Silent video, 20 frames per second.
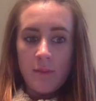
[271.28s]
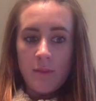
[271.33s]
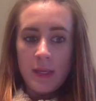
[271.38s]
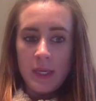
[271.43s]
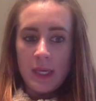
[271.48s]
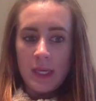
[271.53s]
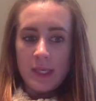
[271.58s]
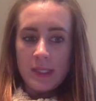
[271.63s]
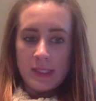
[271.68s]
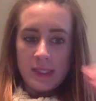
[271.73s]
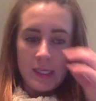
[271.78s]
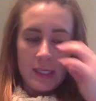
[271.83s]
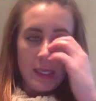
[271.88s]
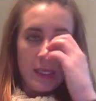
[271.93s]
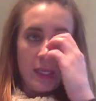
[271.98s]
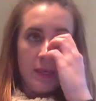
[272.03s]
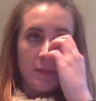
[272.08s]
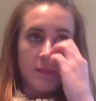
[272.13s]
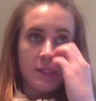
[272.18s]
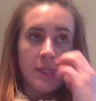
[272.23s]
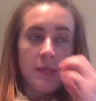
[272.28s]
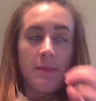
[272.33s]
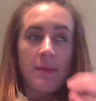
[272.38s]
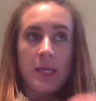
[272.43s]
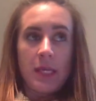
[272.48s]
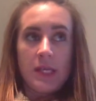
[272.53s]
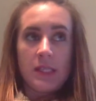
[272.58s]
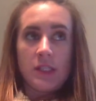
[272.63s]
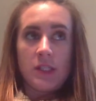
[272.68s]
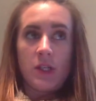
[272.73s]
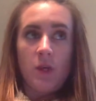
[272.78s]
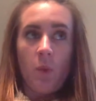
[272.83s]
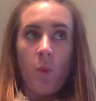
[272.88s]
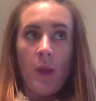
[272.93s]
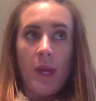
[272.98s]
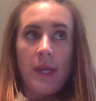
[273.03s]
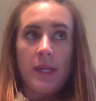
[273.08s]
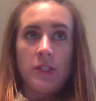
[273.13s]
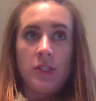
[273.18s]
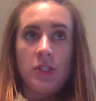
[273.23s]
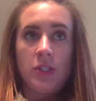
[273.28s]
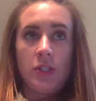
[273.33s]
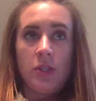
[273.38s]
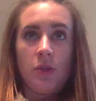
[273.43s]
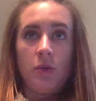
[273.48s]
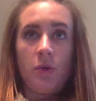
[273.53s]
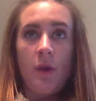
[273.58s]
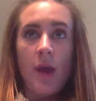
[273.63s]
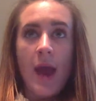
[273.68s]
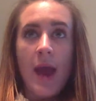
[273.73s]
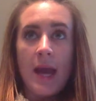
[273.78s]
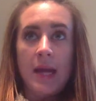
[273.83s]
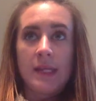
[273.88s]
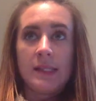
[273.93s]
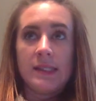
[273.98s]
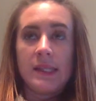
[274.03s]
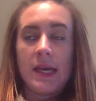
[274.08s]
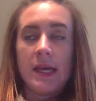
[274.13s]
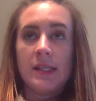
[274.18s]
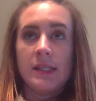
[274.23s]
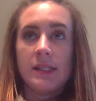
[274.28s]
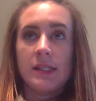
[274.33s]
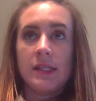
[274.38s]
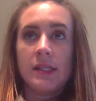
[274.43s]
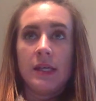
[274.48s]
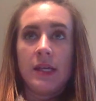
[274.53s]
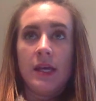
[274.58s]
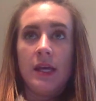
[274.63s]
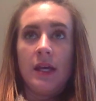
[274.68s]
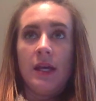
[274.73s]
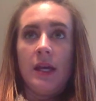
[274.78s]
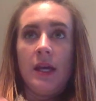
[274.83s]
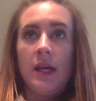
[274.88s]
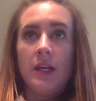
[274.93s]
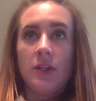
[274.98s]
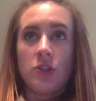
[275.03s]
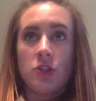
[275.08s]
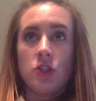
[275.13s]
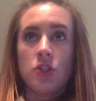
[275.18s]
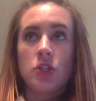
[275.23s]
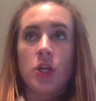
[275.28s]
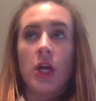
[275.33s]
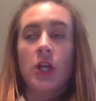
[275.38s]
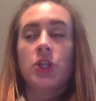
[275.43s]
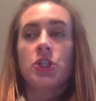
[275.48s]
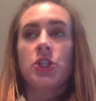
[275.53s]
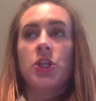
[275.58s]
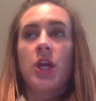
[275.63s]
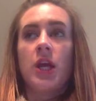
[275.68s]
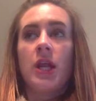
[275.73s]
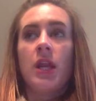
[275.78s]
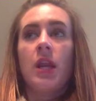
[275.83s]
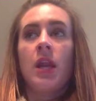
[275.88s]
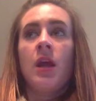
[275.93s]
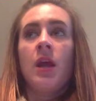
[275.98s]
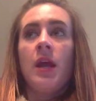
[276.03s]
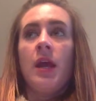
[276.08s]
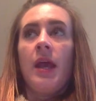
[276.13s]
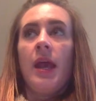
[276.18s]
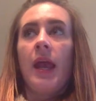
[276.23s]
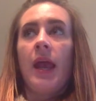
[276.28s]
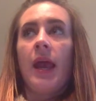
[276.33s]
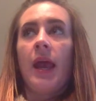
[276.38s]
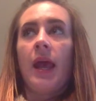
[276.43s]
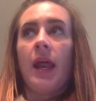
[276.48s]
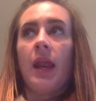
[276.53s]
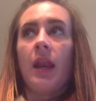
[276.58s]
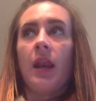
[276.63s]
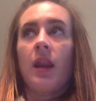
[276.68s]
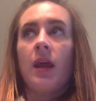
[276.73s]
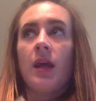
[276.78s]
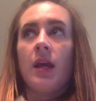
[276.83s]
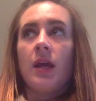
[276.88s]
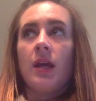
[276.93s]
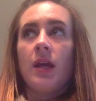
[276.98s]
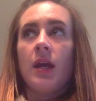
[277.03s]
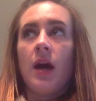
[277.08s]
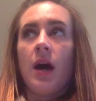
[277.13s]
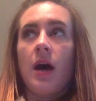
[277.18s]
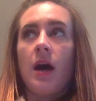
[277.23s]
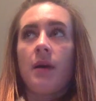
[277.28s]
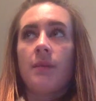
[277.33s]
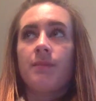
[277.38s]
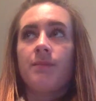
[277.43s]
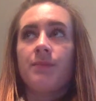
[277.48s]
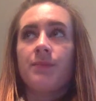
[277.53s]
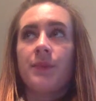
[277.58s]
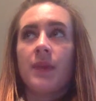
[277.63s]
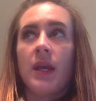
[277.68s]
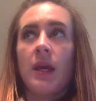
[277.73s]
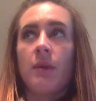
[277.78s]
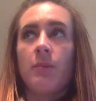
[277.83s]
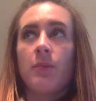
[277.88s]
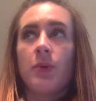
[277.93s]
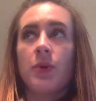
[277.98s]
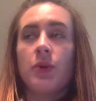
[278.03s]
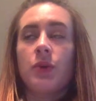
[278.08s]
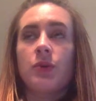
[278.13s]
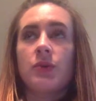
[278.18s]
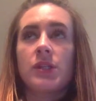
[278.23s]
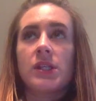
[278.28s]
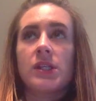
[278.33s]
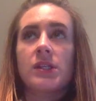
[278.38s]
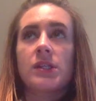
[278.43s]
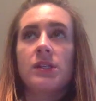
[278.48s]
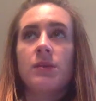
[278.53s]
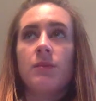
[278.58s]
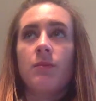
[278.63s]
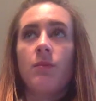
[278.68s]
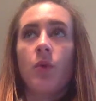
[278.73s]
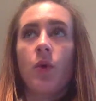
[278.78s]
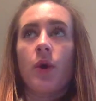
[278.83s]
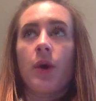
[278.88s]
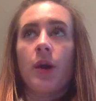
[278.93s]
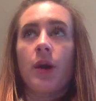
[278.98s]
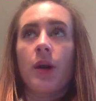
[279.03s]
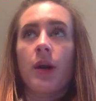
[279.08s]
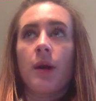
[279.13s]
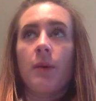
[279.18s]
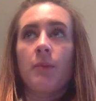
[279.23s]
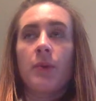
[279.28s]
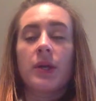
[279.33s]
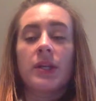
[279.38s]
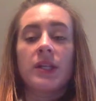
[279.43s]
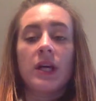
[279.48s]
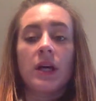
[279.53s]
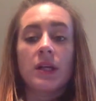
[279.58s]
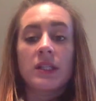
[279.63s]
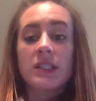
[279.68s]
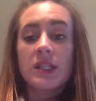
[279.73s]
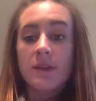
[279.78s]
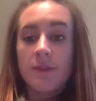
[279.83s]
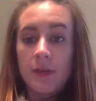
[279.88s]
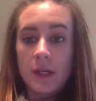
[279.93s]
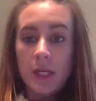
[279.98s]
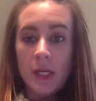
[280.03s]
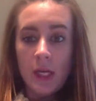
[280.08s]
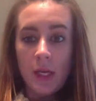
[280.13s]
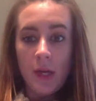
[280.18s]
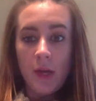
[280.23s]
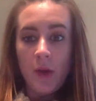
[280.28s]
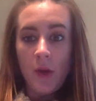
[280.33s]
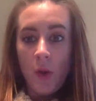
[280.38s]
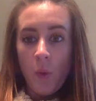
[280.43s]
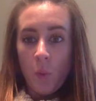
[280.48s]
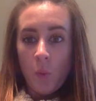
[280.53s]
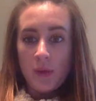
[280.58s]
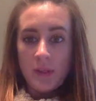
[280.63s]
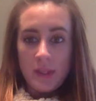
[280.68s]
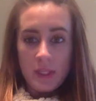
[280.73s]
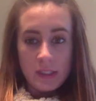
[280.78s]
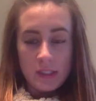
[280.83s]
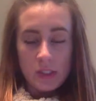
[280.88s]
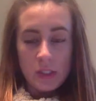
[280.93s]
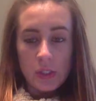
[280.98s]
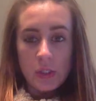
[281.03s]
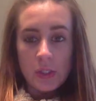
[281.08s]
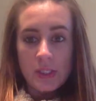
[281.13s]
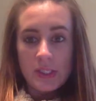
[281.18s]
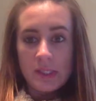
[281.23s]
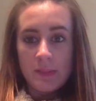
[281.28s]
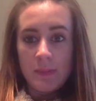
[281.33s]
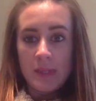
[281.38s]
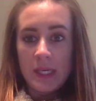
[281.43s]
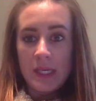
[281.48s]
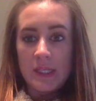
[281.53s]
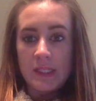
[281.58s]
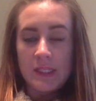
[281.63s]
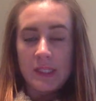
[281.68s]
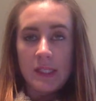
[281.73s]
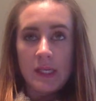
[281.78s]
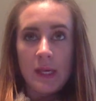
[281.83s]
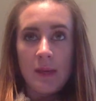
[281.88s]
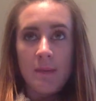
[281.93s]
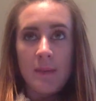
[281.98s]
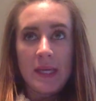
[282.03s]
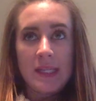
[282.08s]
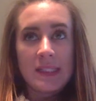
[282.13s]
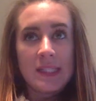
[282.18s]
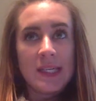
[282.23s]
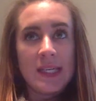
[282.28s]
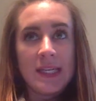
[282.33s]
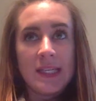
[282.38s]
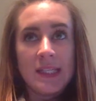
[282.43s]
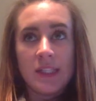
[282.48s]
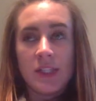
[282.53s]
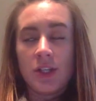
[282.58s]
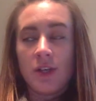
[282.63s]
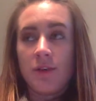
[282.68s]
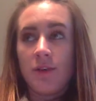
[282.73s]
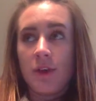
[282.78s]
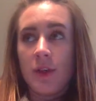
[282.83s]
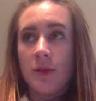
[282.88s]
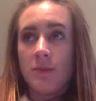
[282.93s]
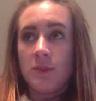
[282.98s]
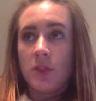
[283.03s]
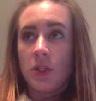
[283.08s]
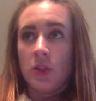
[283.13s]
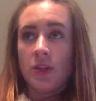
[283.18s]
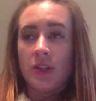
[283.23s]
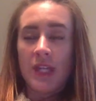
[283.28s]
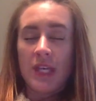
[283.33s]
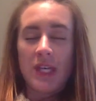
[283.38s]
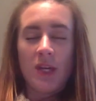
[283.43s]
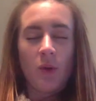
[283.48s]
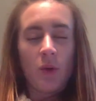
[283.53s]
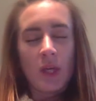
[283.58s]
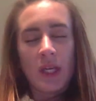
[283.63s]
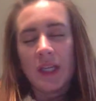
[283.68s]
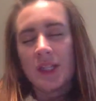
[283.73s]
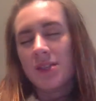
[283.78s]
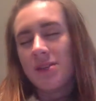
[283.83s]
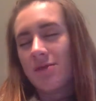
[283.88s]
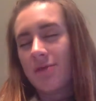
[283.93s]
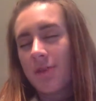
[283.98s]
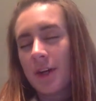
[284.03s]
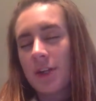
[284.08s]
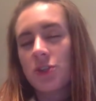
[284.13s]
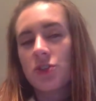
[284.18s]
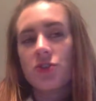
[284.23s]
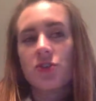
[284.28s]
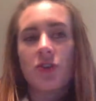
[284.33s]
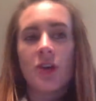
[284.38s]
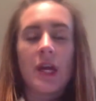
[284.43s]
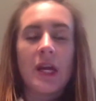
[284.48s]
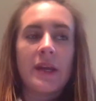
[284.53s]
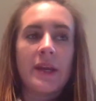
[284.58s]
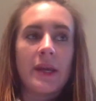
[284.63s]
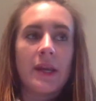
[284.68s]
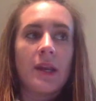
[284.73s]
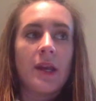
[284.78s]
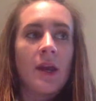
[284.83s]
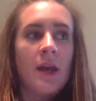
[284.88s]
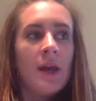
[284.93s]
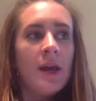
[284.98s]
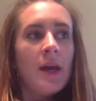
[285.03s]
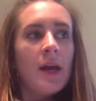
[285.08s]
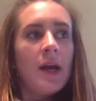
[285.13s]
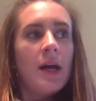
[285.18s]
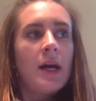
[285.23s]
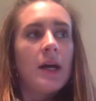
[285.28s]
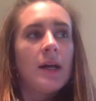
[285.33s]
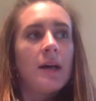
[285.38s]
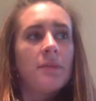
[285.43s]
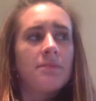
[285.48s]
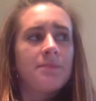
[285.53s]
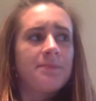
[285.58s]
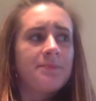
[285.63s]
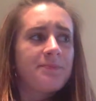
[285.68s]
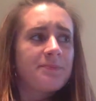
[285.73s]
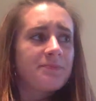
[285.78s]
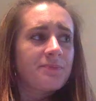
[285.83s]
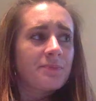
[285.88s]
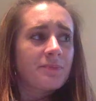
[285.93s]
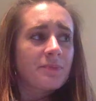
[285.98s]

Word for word: because it gives them an easier way to access instruction and um, it produces more productivity with these students because it makes it easier for them to learn. They don't get as frustrated. Um,